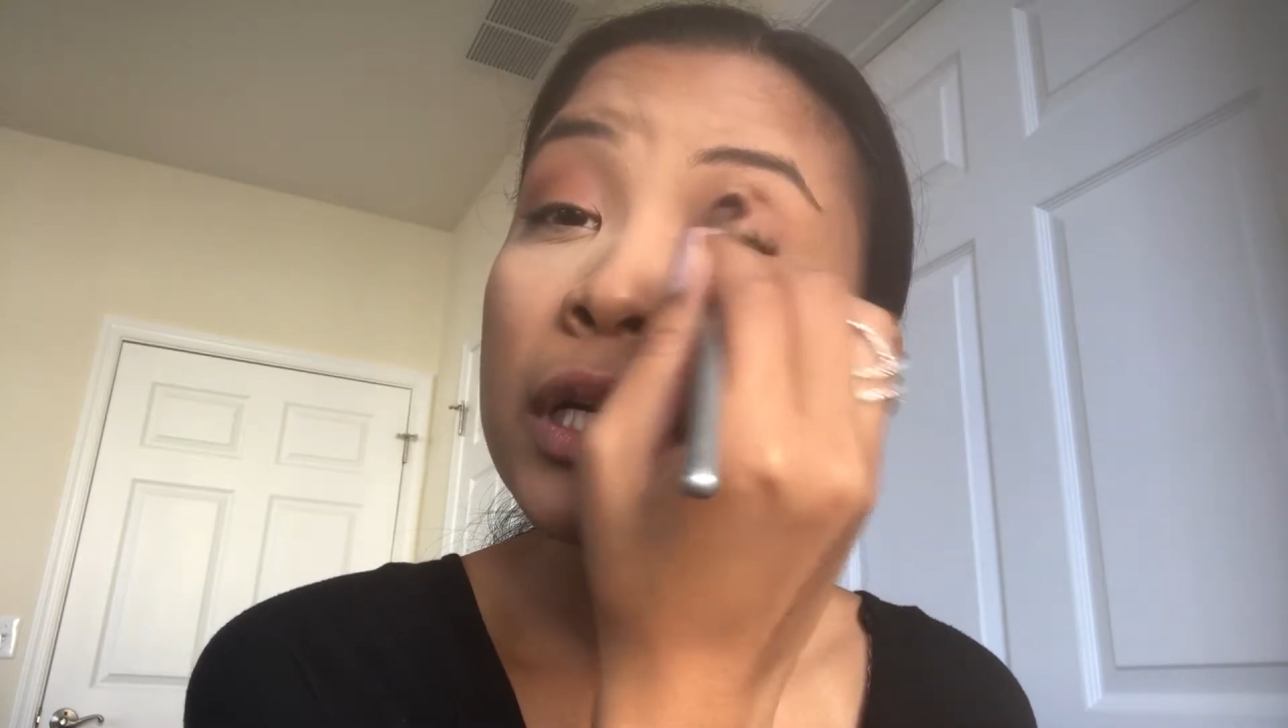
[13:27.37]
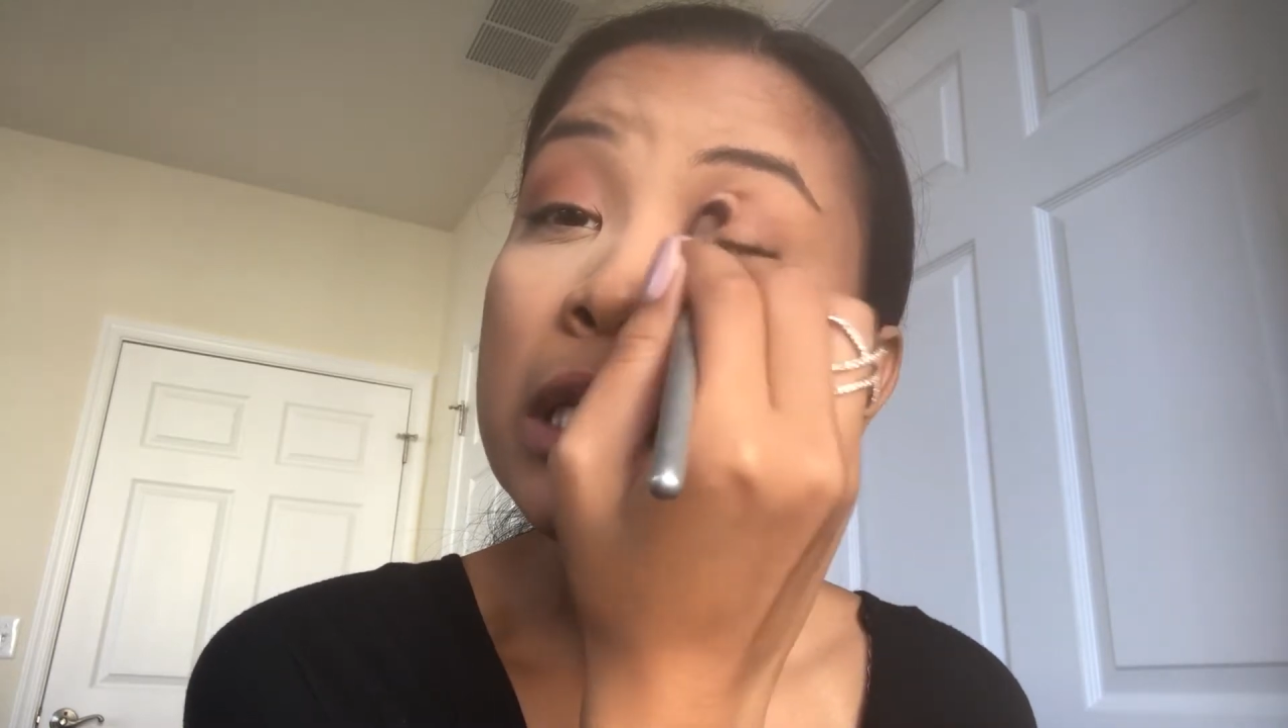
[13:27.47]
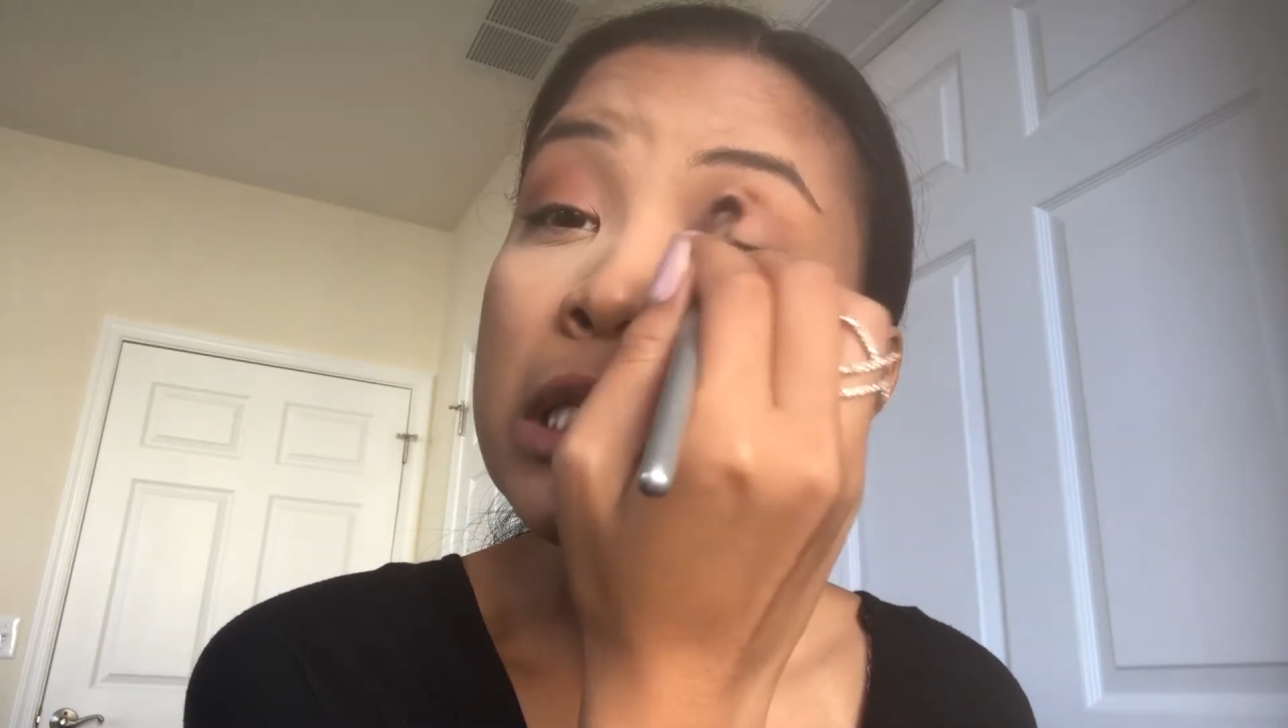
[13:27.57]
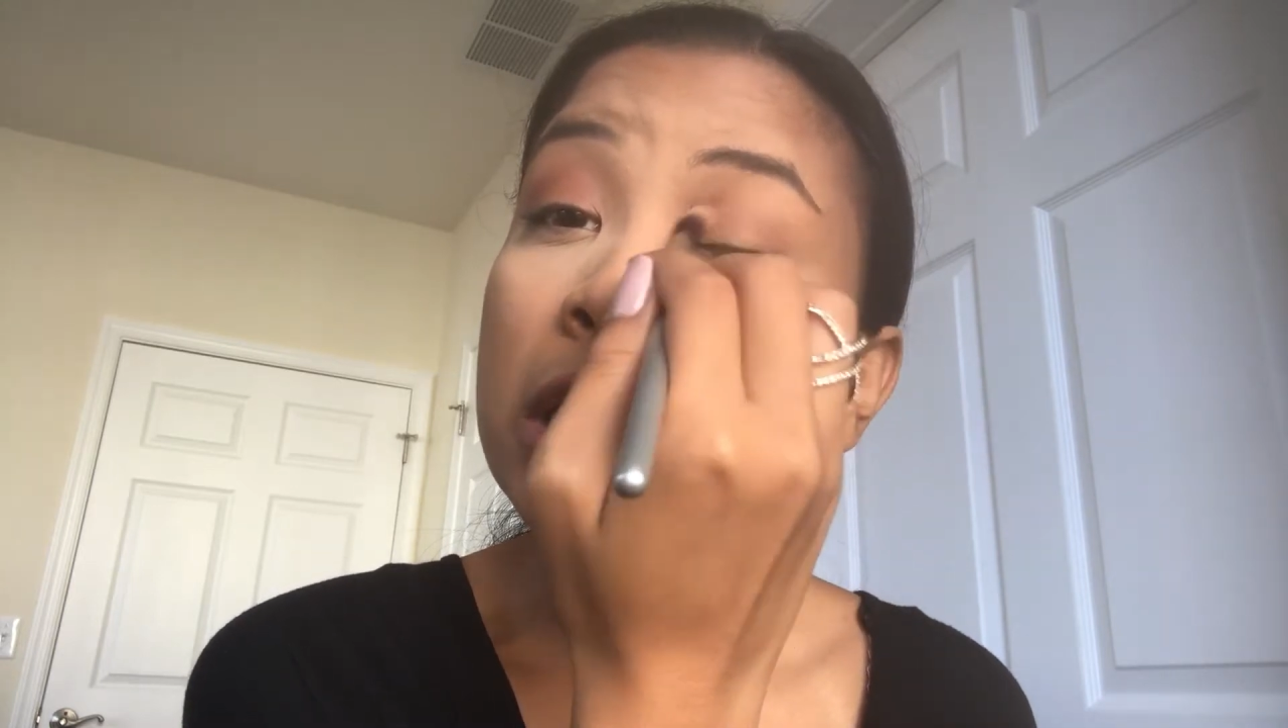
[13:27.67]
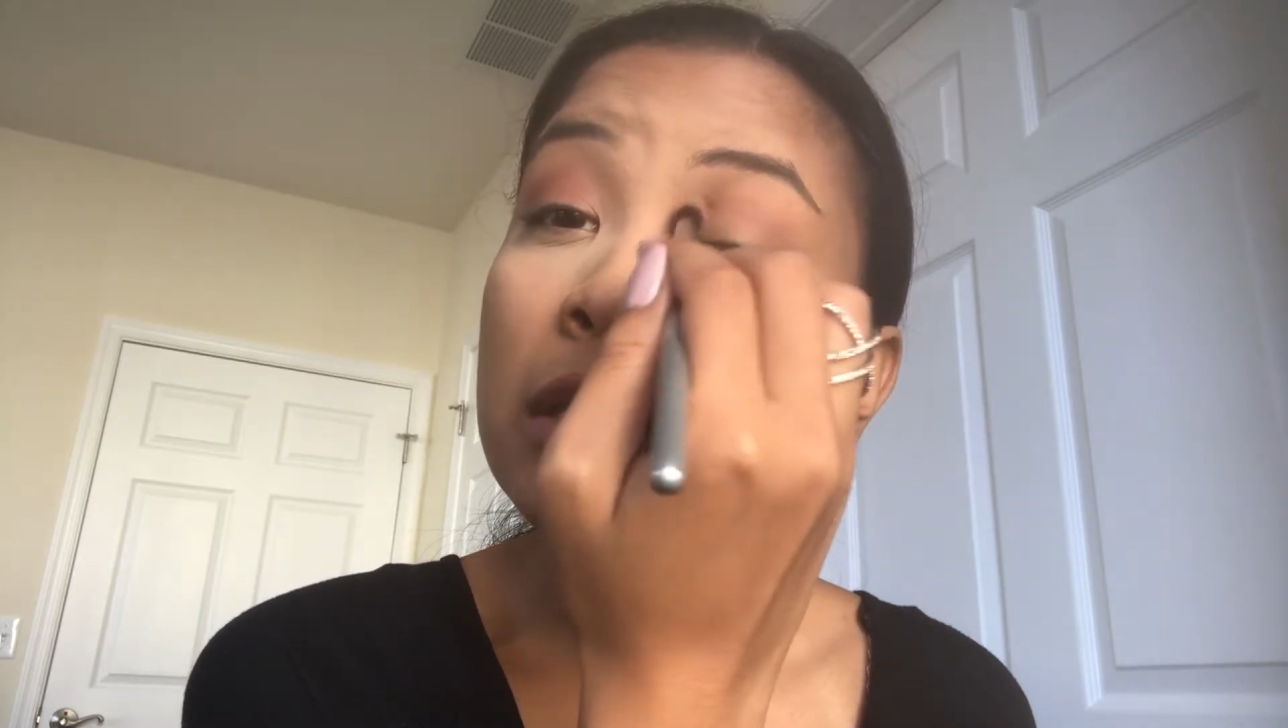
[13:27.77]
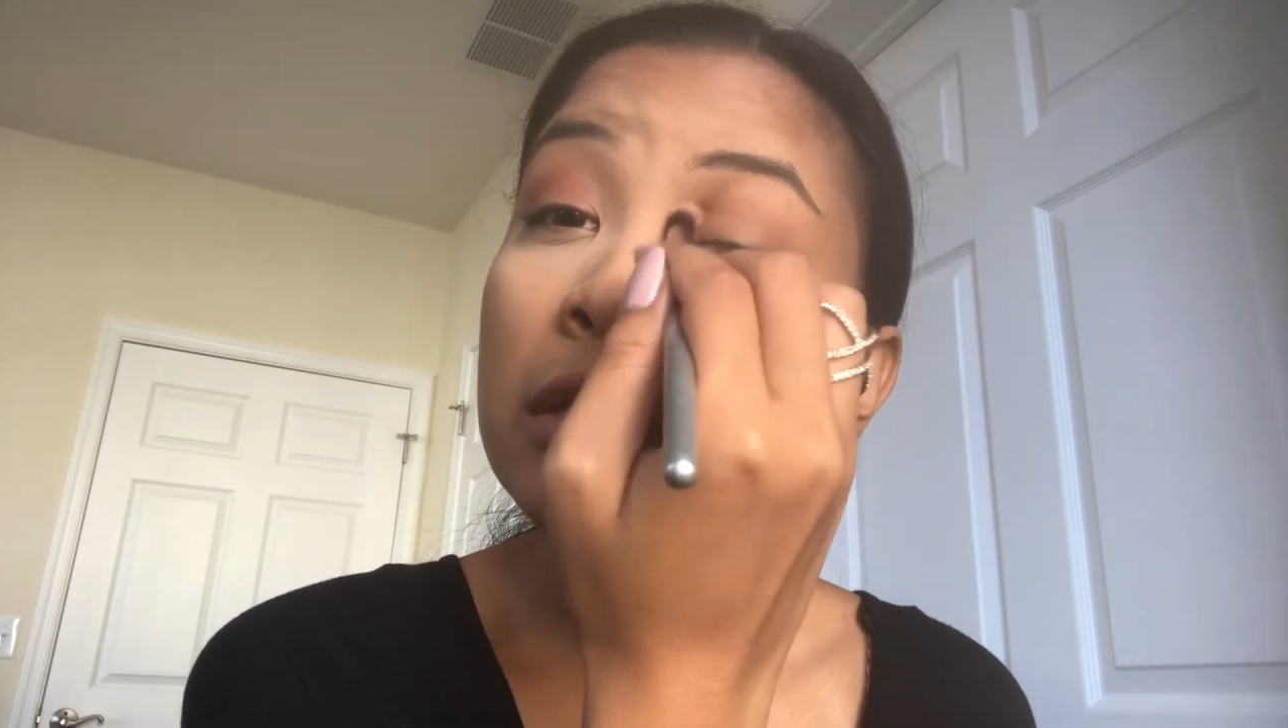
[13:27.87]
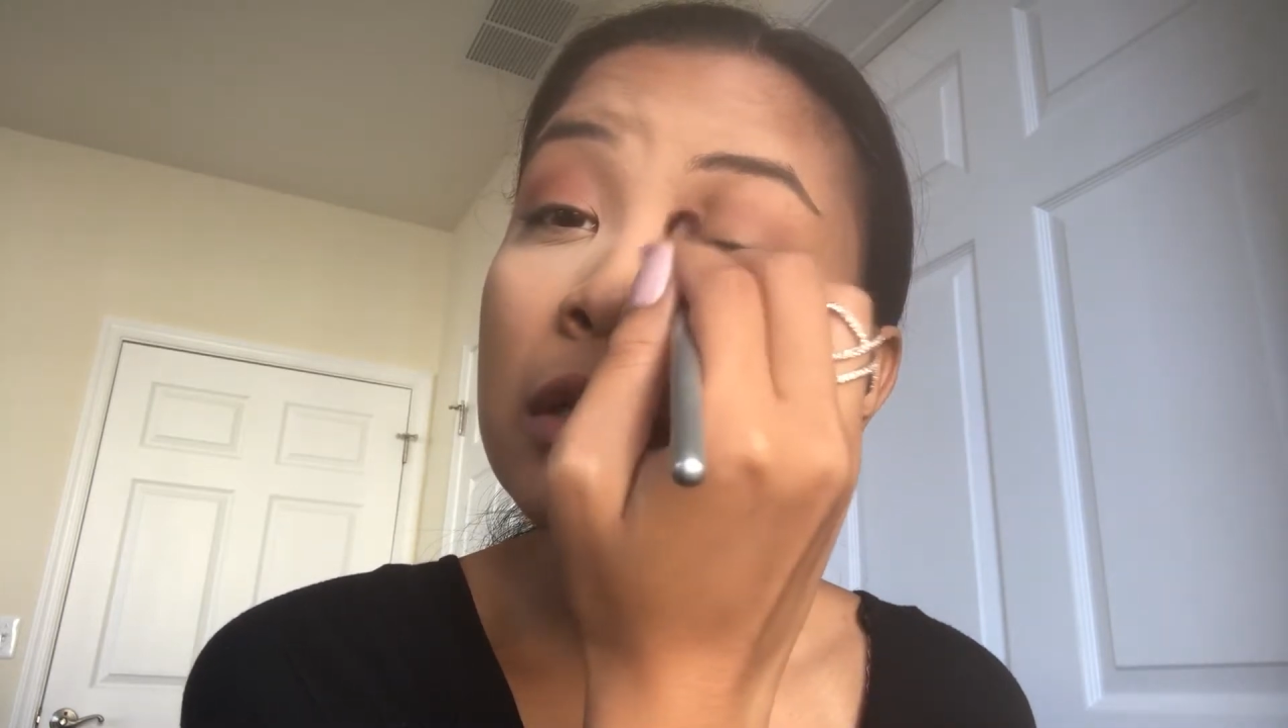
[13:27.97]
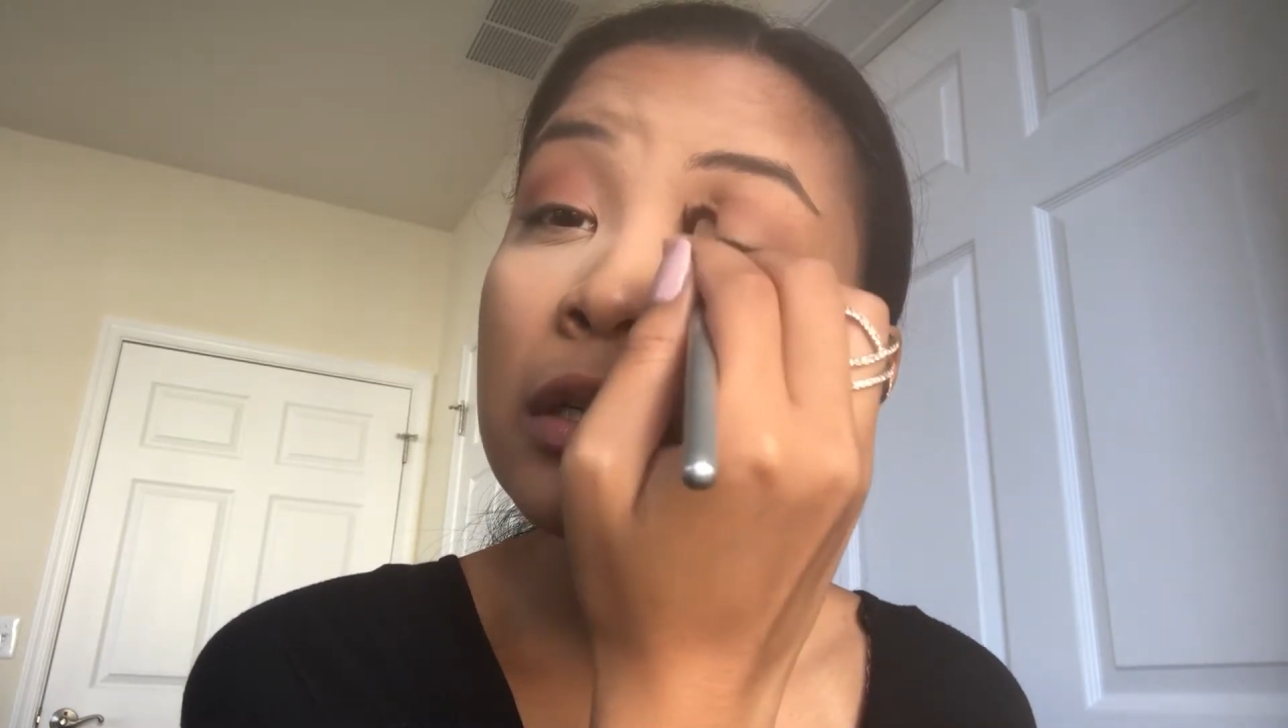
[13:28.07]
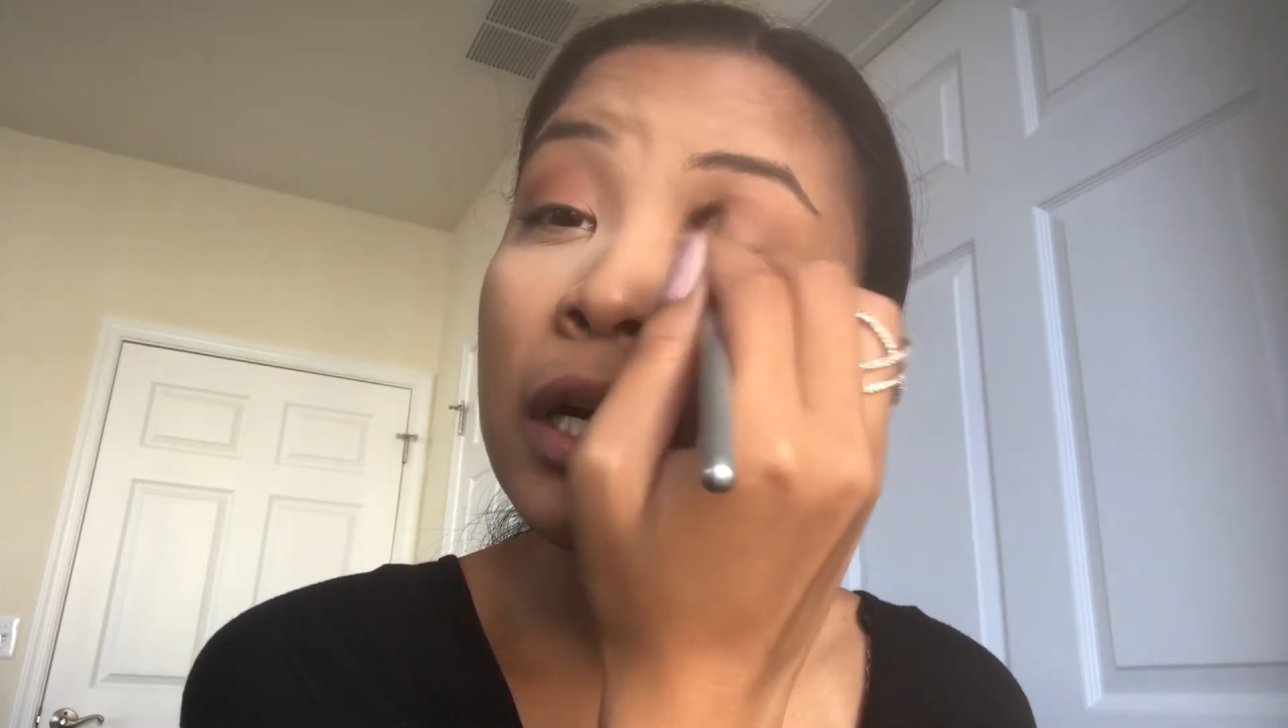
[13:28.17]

concealer,